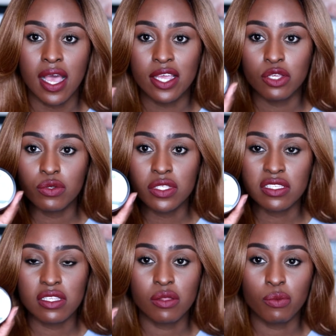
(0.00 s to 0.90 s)
I use
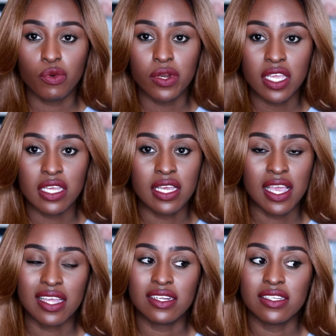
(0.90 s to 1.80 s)
this in the morning
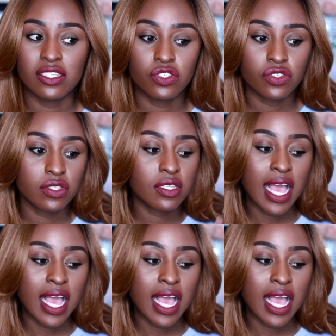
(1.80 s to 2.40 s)
and it just